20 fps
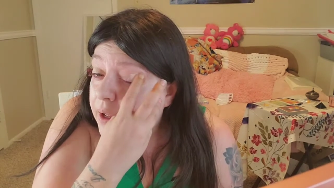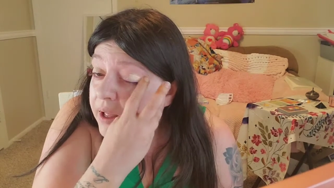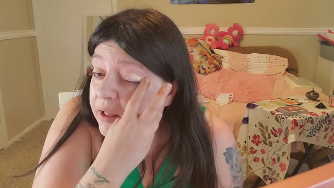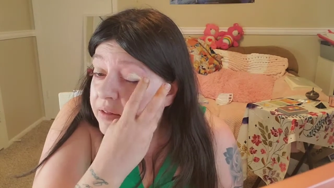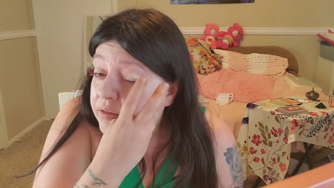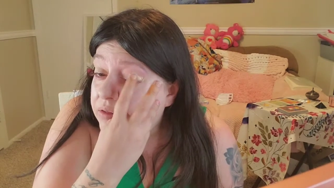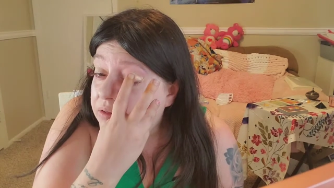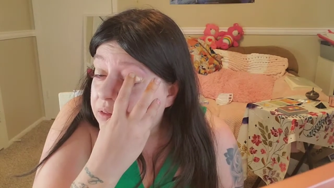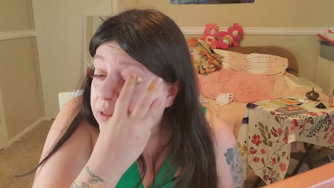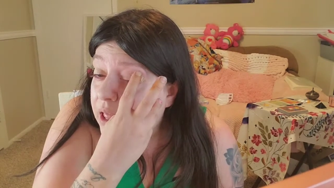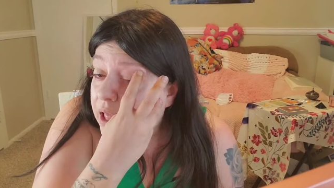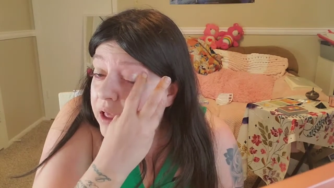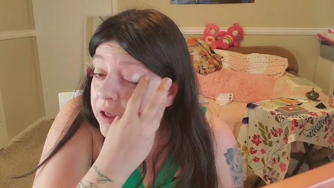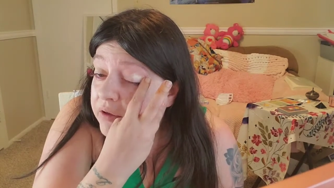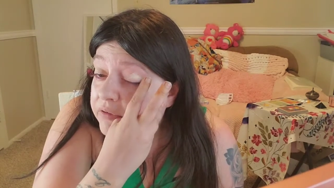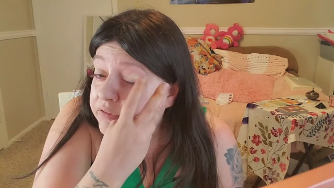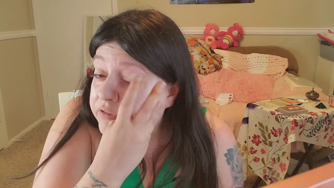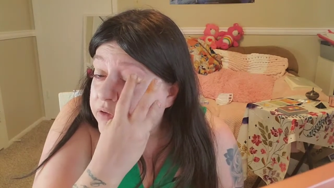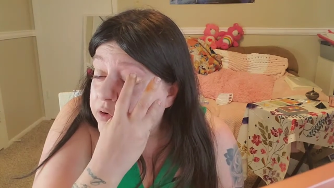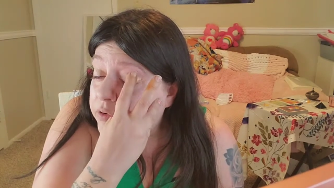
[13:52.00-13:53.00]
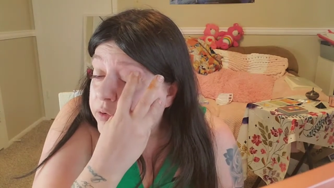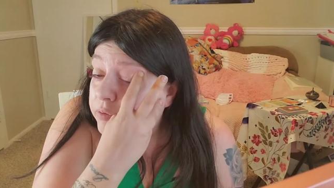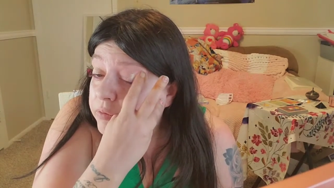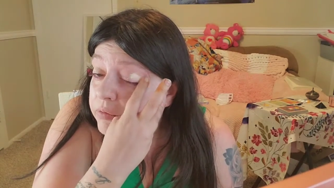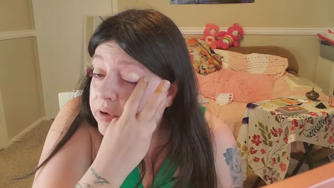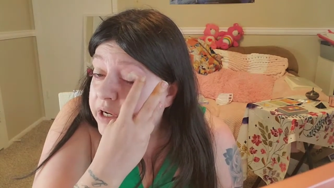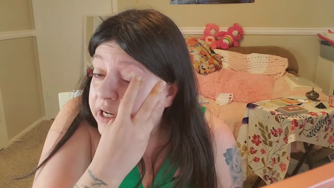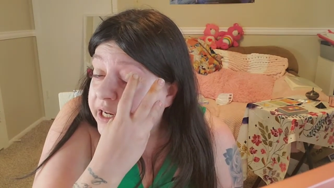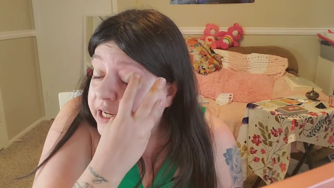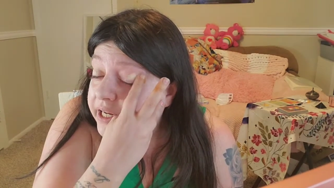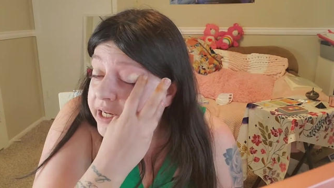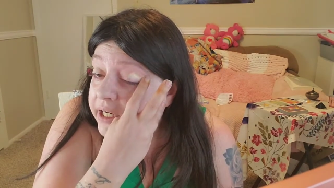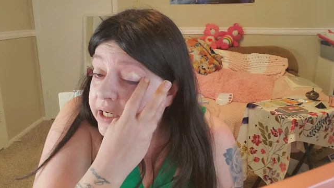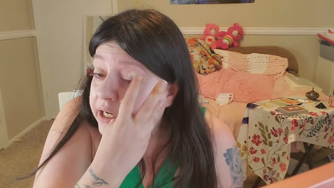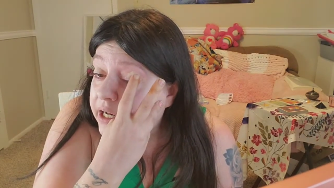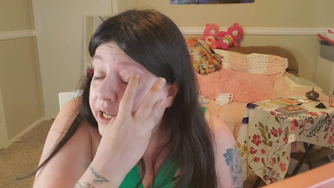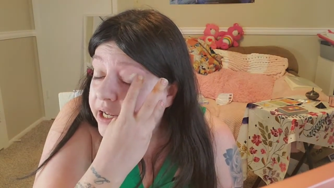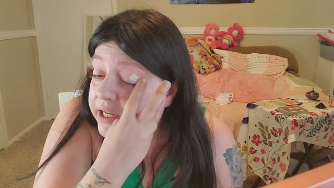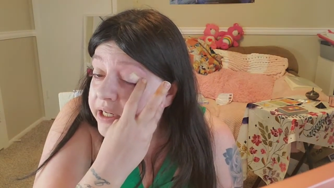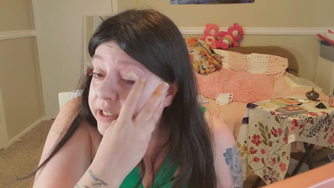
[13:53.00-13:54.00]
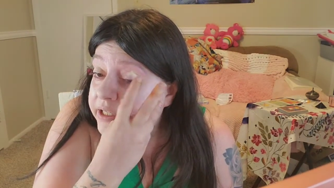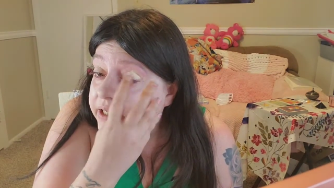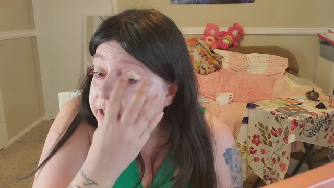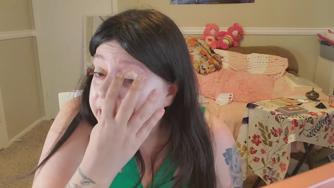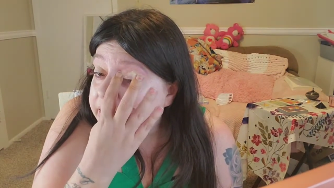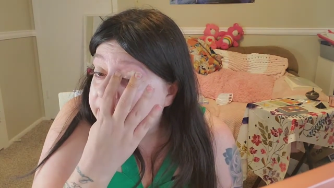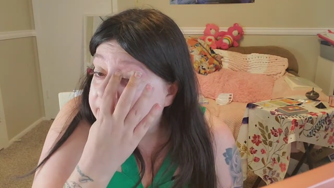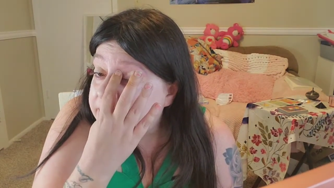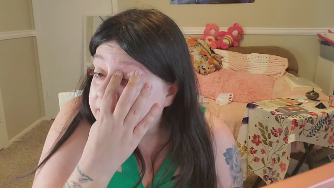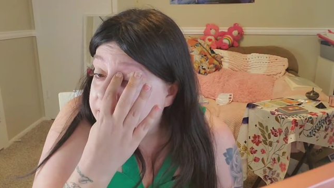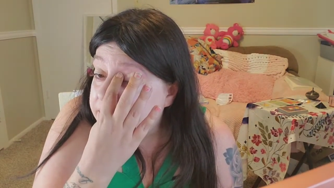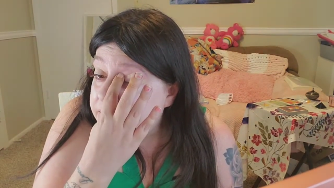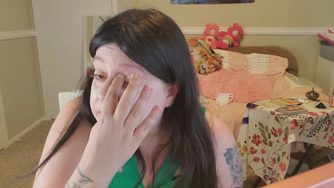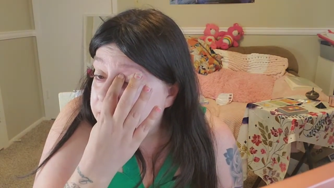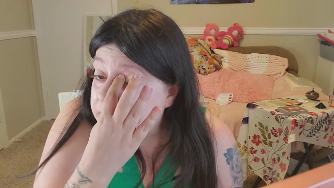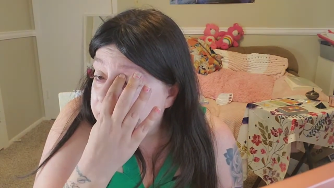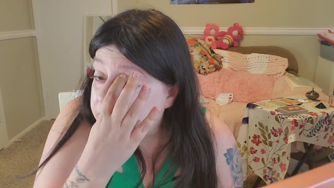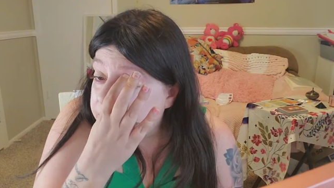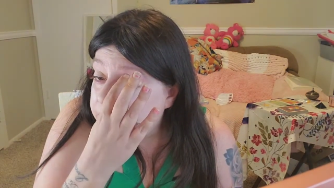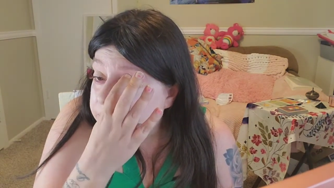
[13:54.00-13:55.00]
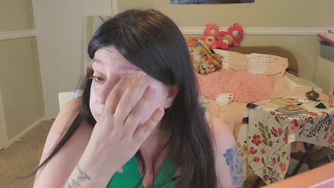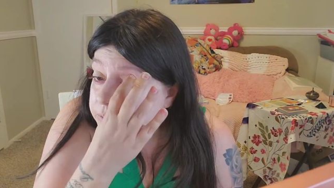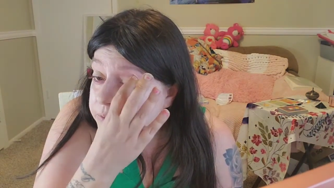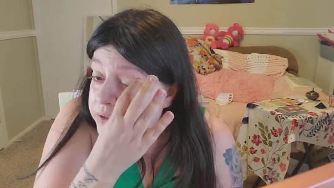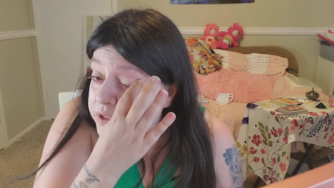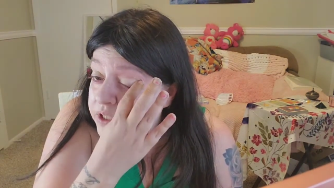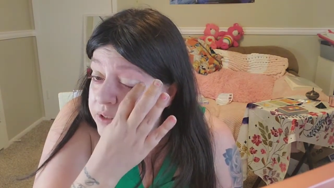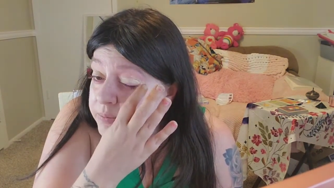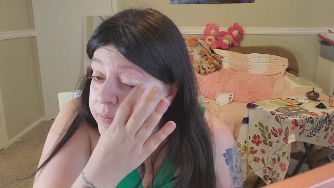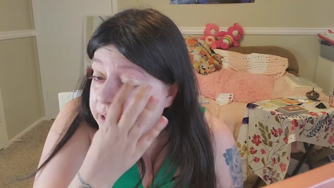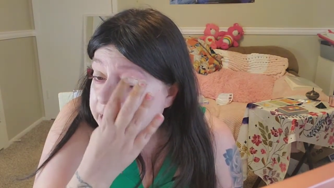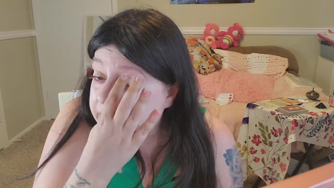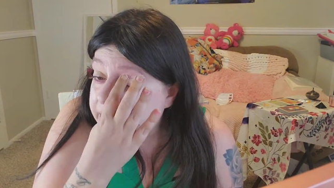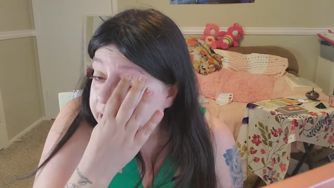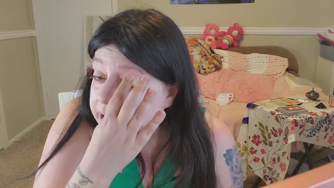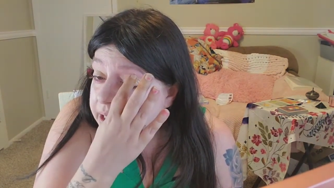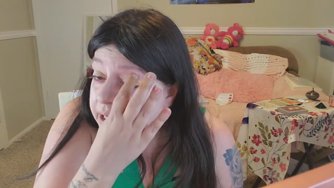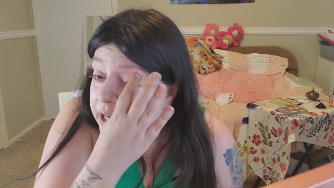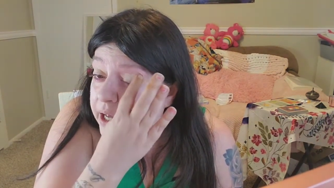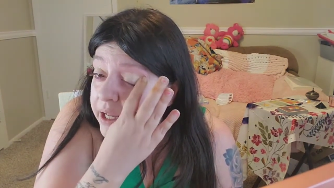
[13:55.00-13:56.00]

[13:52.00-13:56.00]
I love green. I it is new to me.